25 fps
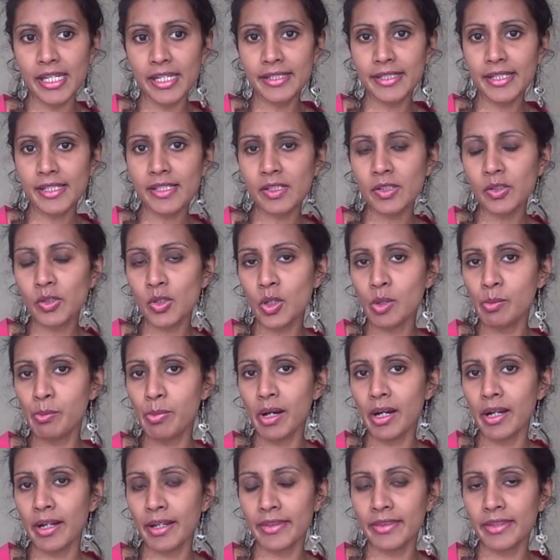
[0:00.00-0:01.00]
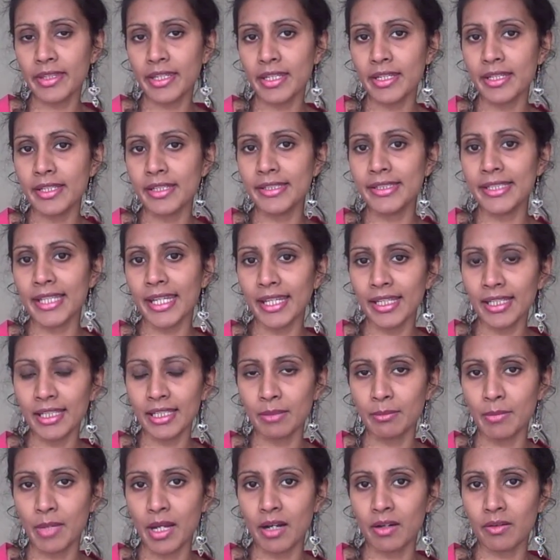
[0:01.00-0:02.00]
it doesn't go by the
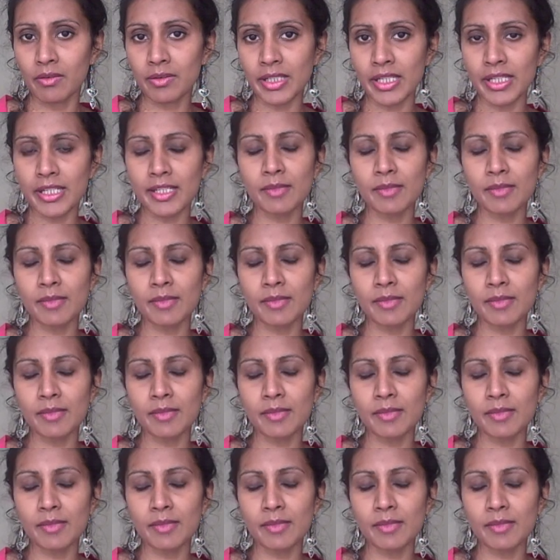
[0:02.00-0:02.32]
daily amount.